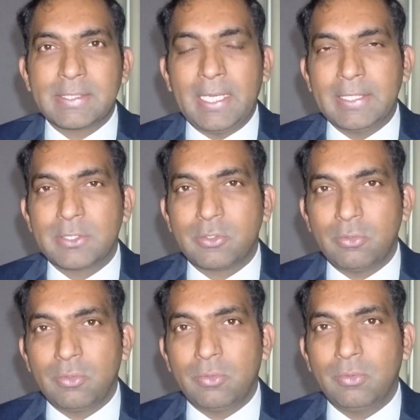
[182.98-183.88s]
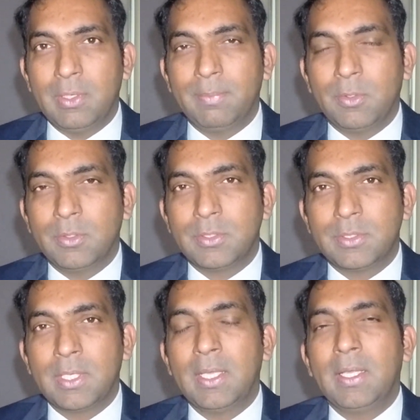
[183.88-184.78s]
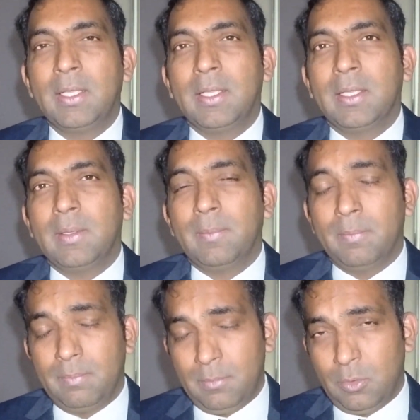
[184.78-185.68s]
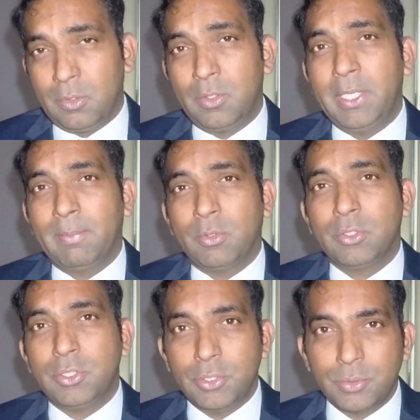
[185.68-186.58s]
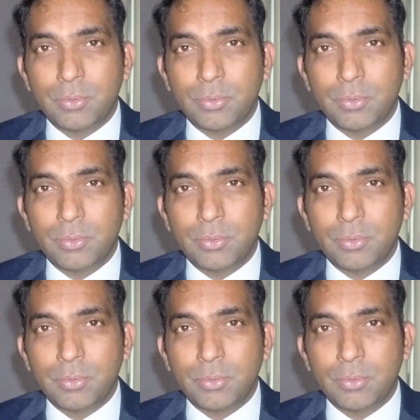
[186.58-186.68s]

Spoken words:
gets to know about not only about you,